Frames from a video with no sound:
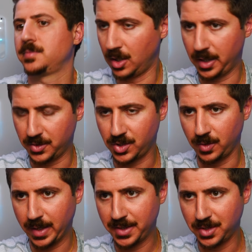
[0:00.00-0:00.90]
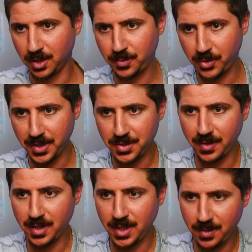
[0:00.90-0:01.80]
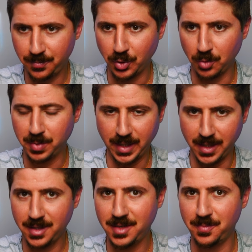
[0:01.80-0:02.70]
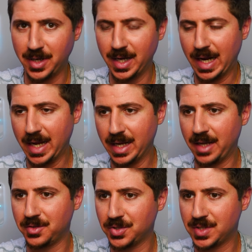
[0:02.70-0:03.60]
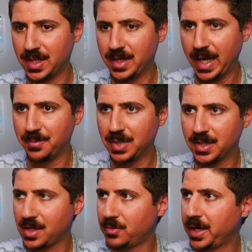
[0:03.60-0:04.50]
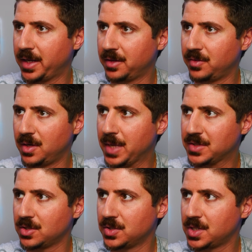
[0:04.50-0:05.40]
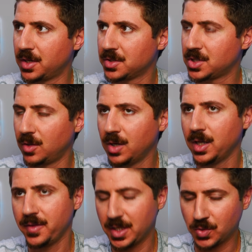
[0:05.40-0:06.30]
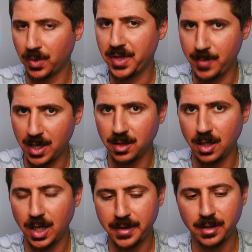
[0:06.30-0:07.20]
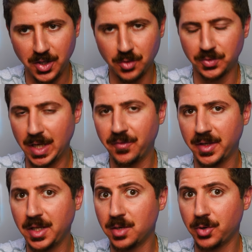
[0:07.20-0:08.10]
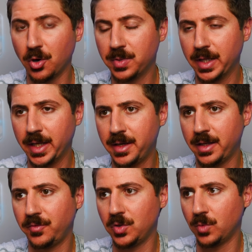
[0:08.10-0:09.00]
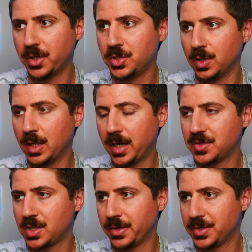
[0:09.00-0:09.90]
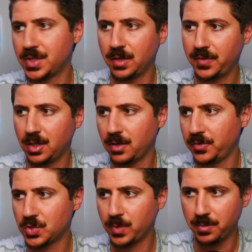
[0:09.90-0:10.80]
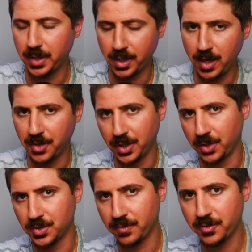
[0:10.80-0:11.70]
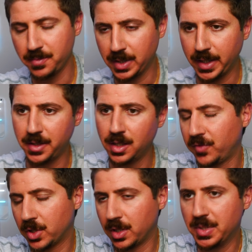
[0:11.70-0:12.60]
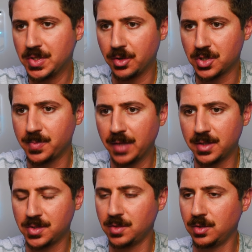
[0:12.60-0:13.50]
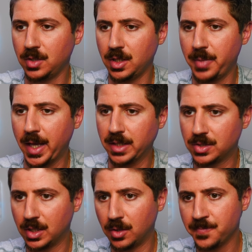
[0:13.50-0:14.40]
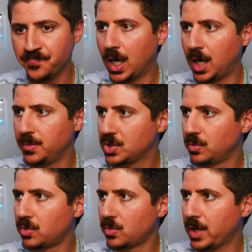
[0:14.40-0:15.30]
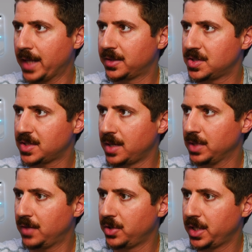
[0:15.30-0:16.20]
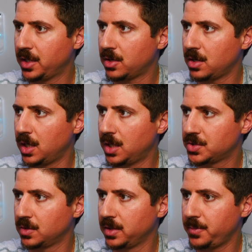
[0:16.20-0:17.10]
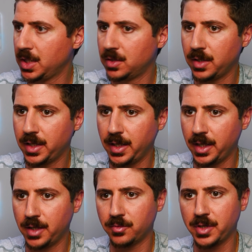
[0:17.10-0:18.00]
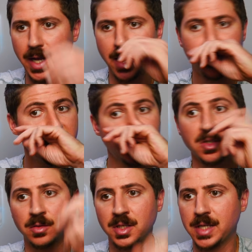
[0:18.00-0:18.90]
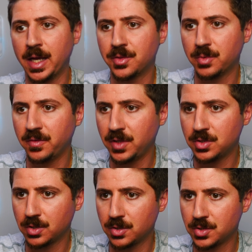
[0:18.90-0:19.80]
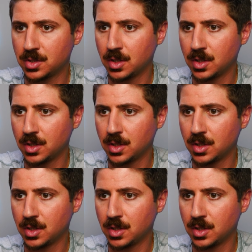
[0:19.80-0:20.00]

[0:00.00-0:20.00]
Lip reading: All right, so I had to upgrade to the Pro plan, but I just did that because I ran out of messages here. So that's the one thing about Claude. You'll definitely need a Pro plan if you want to do a lot of serious stuff here. If you just want to play around, you could use the free plan. If you're going to be serious about this, you need to pay. So we're at this same level here. So let me go ahead and re-add this. So let's add 3 features.